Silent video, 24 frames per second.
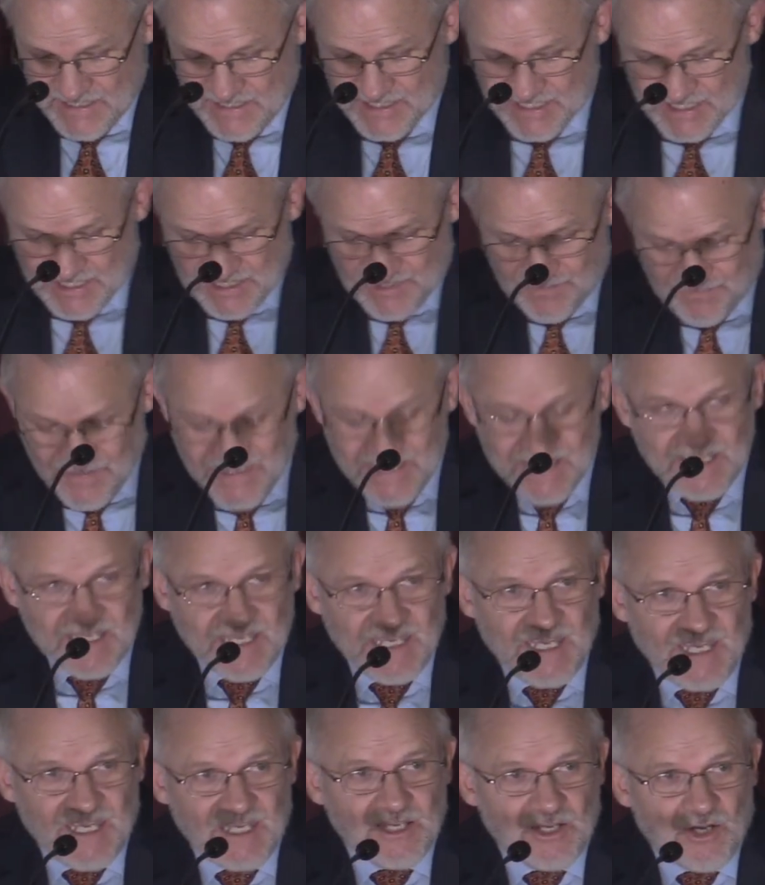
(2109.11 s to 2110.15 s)
is
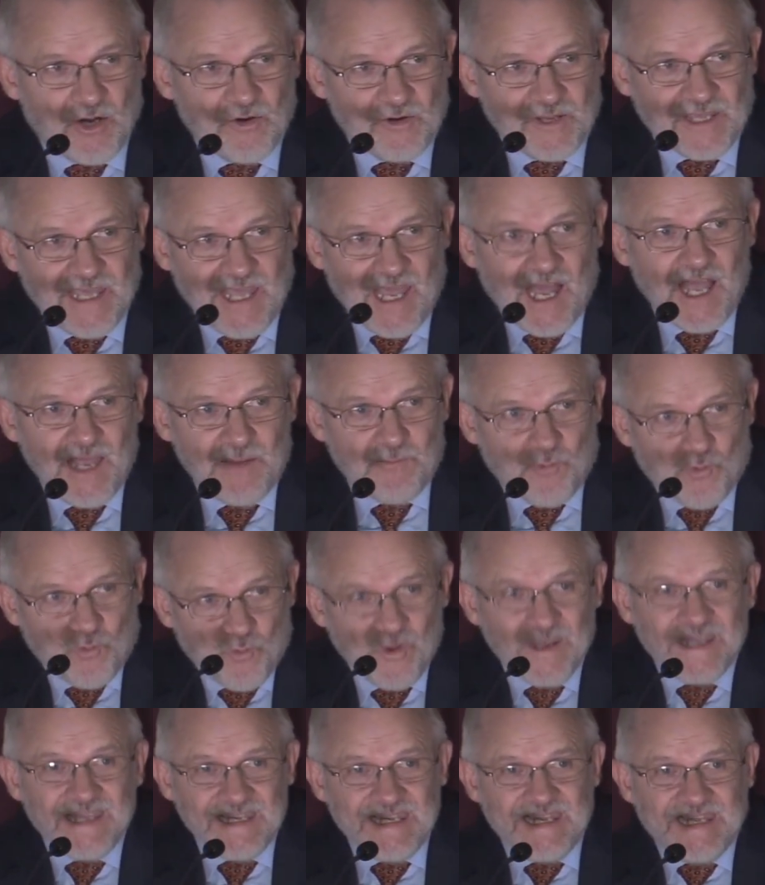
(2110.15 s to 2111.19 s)
speaking, okay, I'm
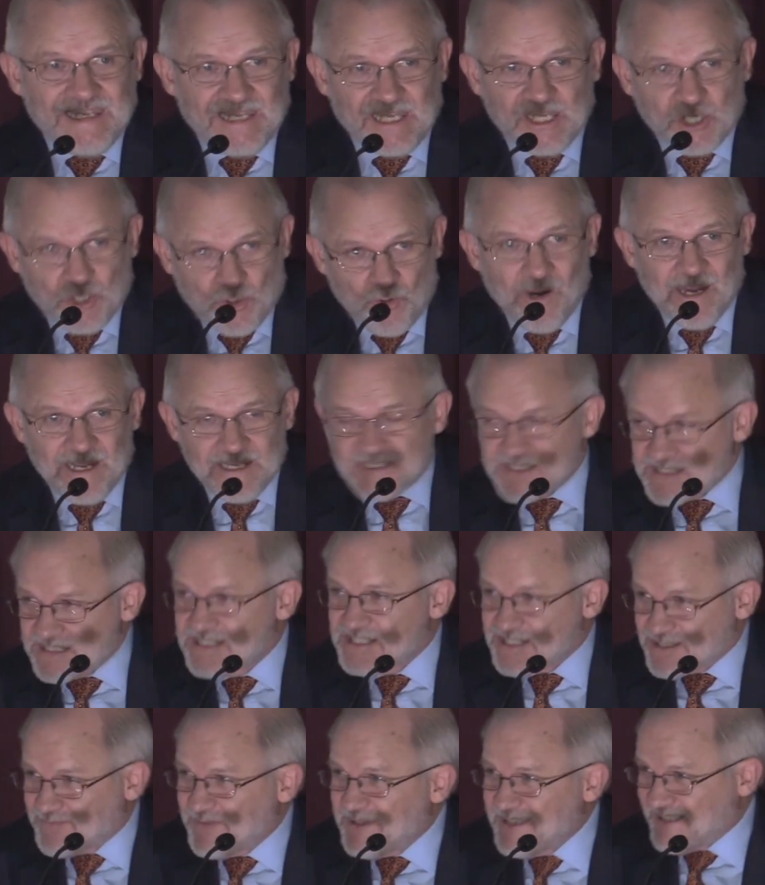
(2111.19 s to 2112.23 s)
reading and Christ is
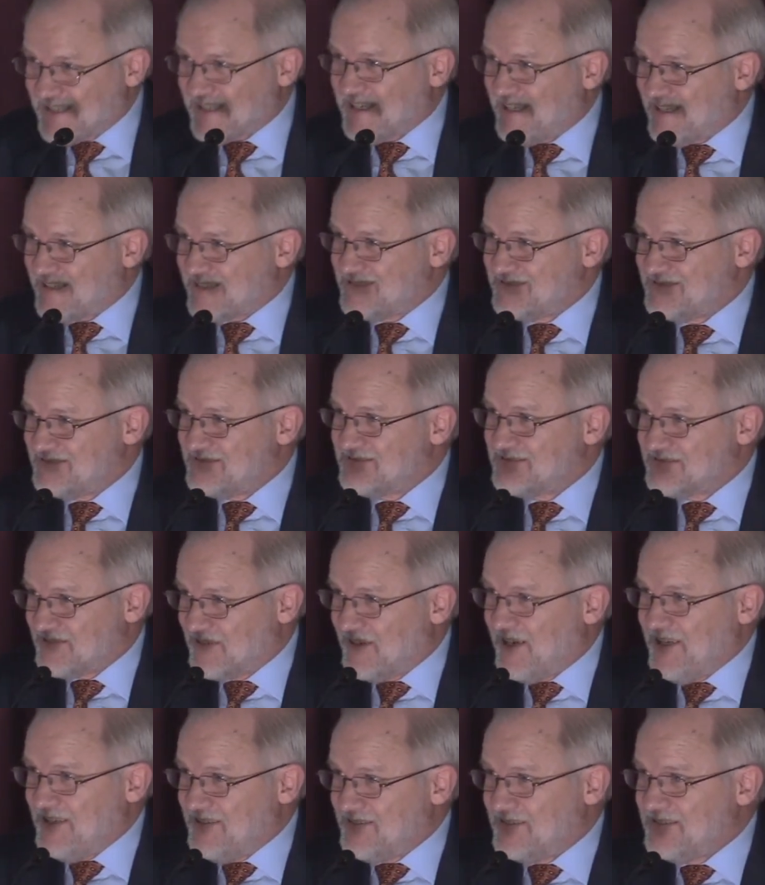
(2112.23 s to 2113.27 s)
speaking,
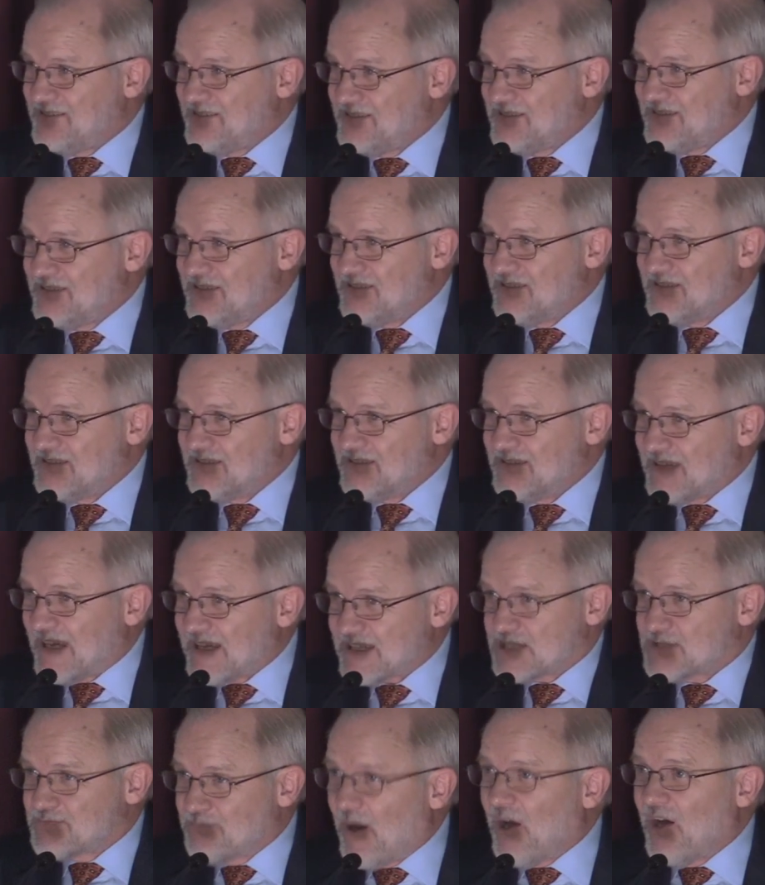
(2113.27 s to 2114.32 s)
right?
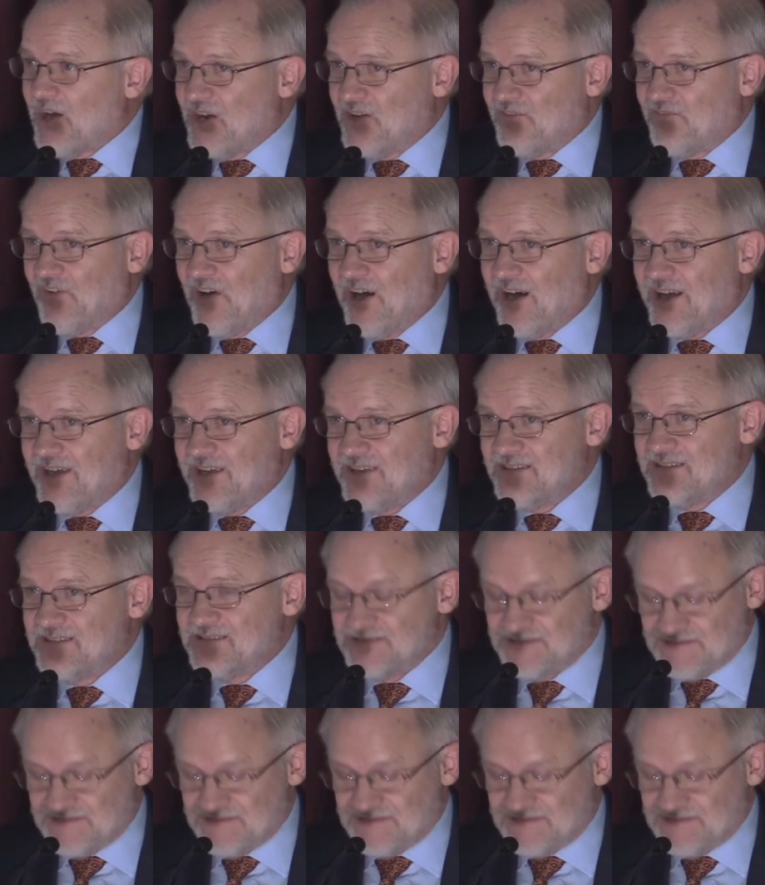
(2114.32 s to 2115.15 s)
That's bona fide.